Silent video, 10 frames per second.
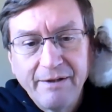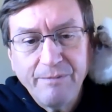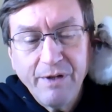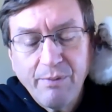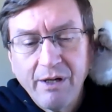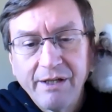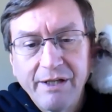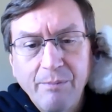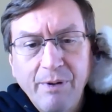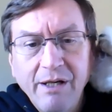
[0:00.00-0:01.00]
They park in
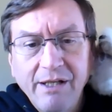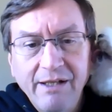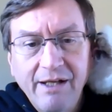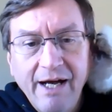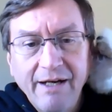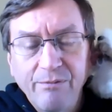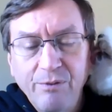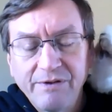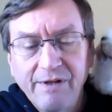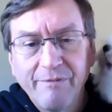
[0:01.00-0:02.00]
our parking lot
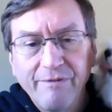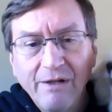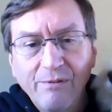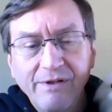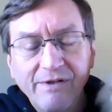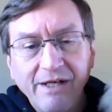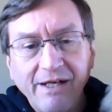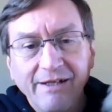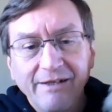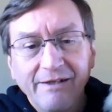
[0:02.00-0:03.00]
with some
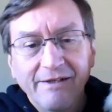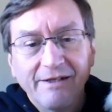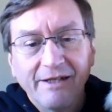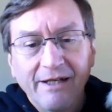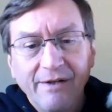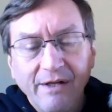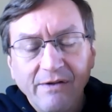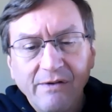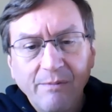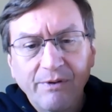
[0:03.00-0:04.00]
frequency. They
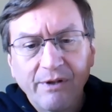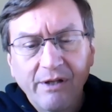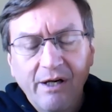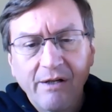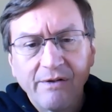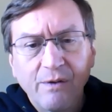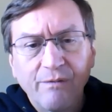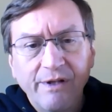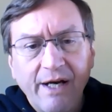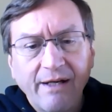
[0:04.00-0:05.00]
sleep in their cars
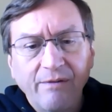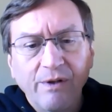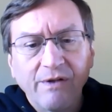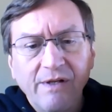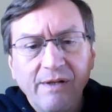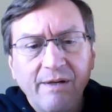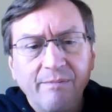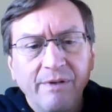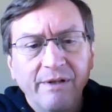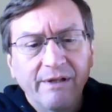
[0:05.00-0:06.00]
overnight. We see
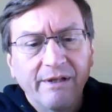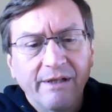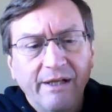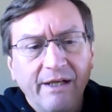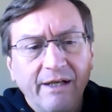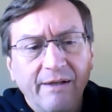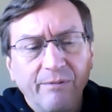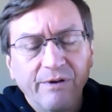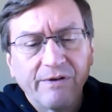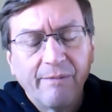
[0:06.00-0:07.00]
them
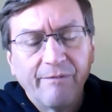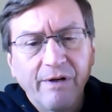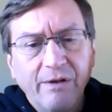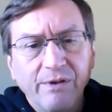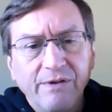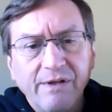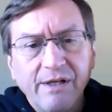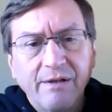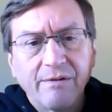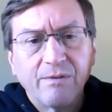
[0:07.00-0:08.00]
with some
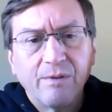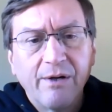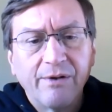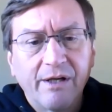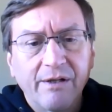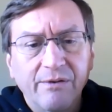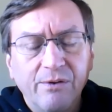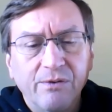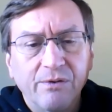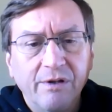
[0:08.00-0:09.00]
frequency throughout our
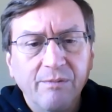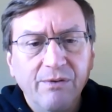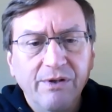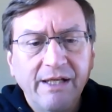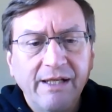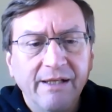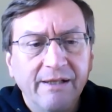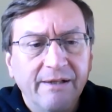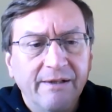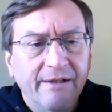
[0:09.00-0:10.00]
local community.
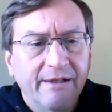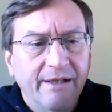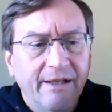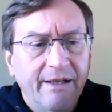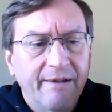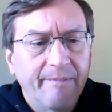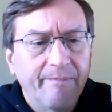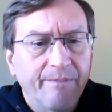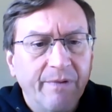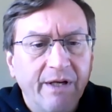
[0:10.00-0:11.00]
And
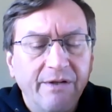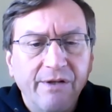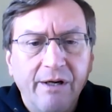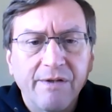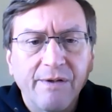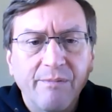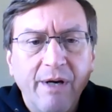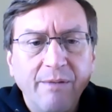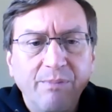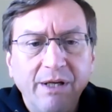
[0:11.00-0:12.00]
as hard as it
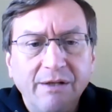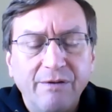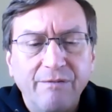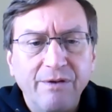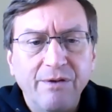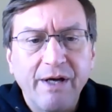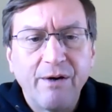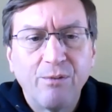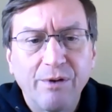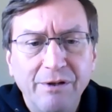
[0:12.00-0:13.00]
might be to feel that
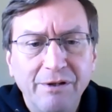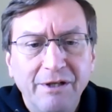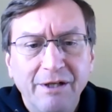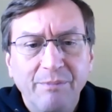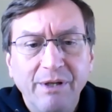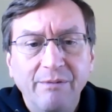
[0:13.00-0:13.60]
we're being